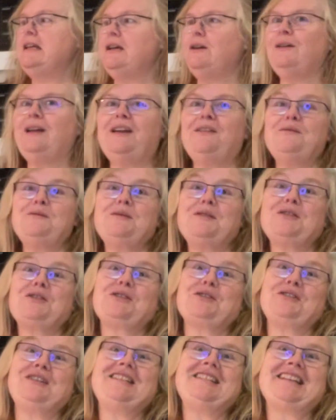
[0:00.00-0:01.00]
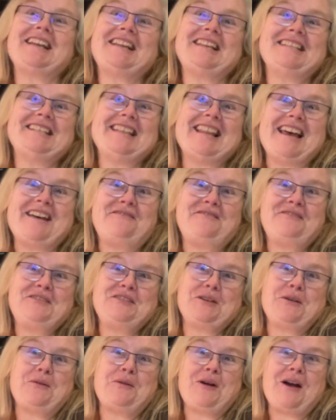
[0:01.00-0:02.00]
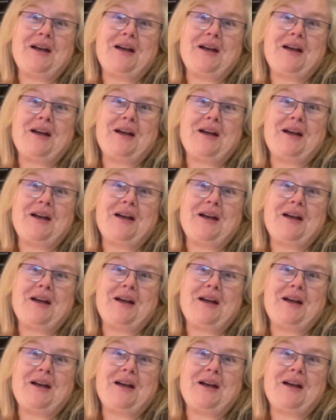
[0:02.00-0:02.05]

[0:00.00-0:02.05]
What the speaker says: we have about 30 seconds left. So